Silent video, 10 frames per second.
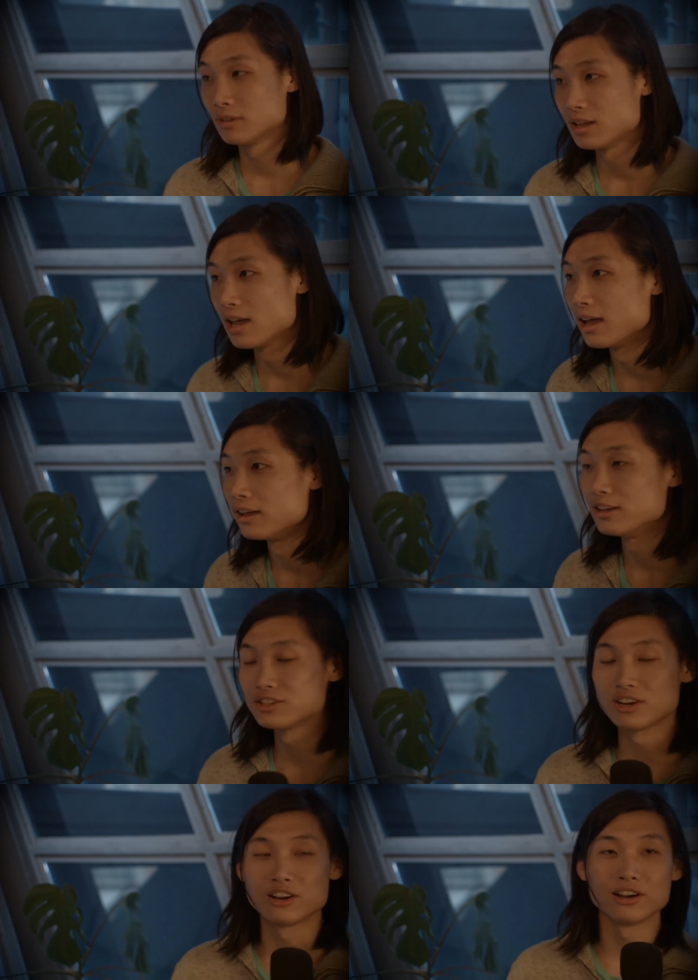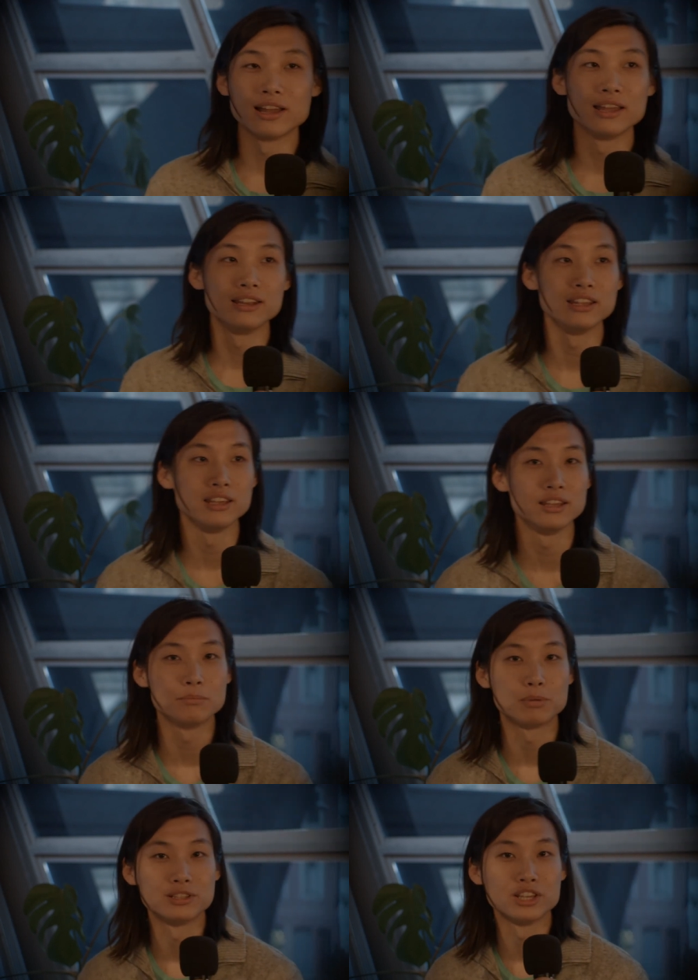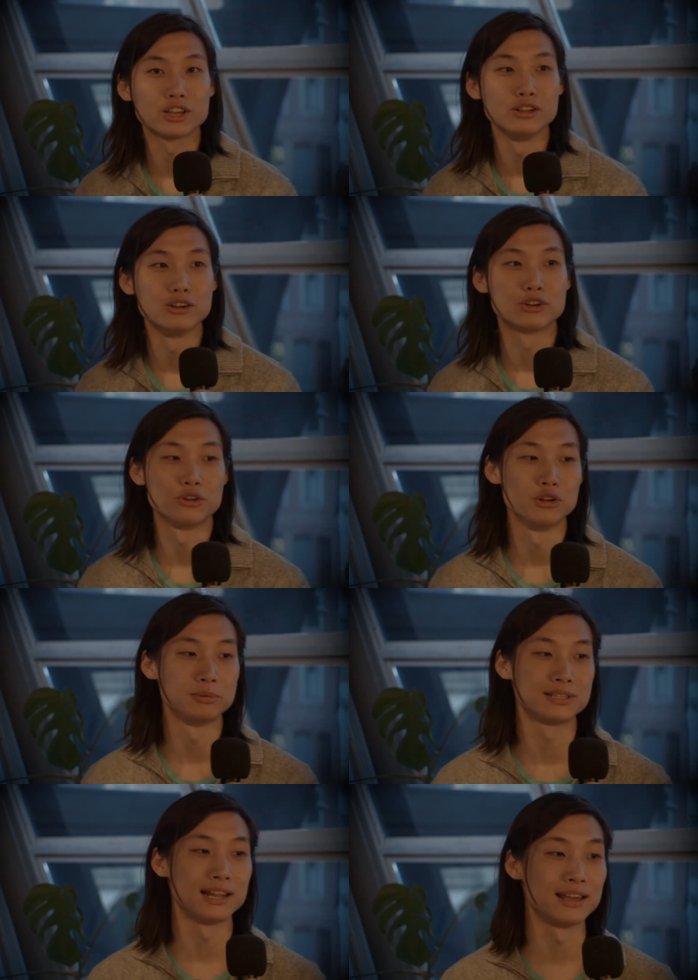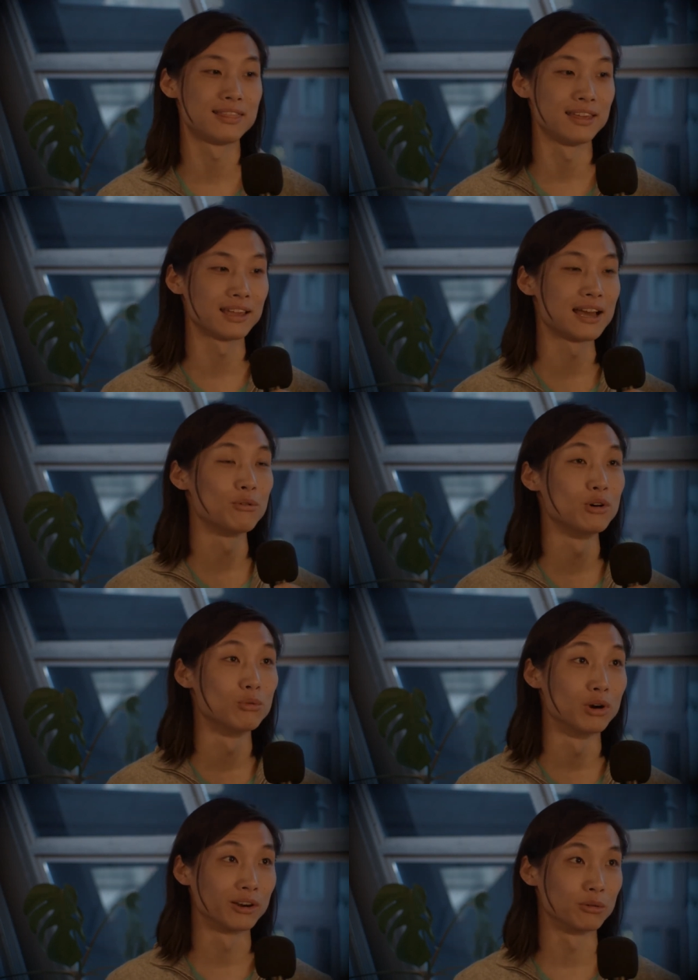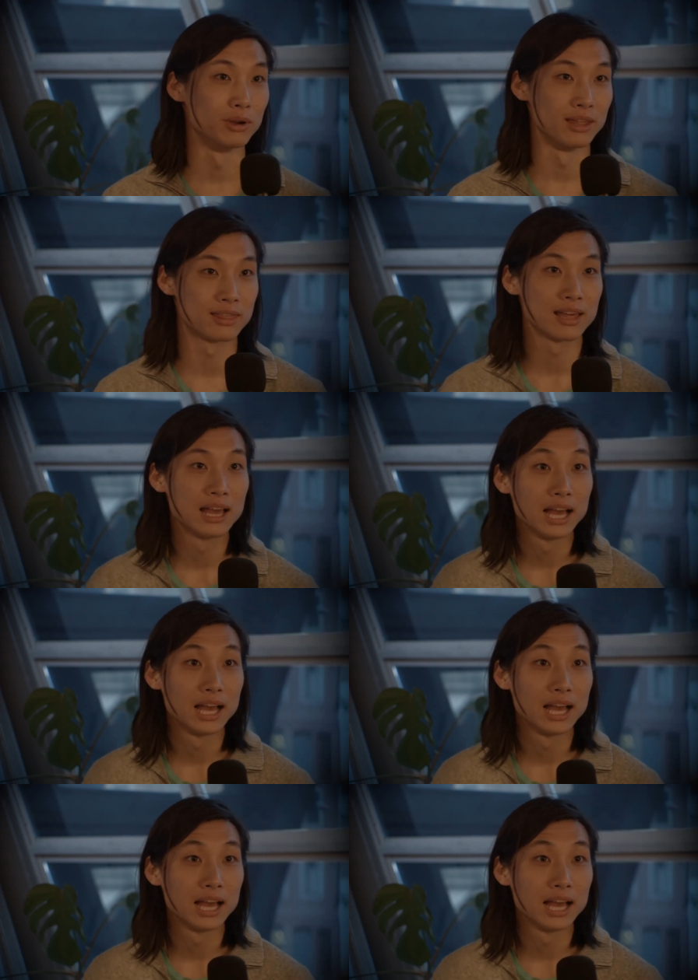Yeah. Is there any particular groups that I think I will work with?